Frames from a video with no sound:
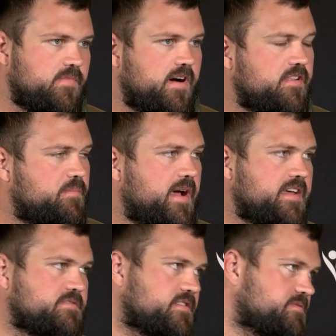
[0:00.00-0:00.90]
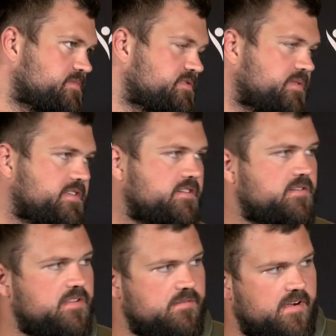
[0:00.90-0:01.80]
all their pass rush moves, what they're
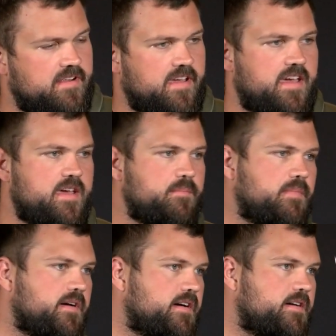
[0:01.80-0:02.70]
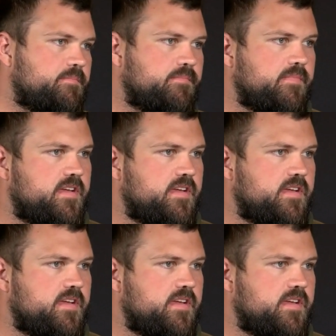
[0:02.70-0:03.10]
doing in the run game, um,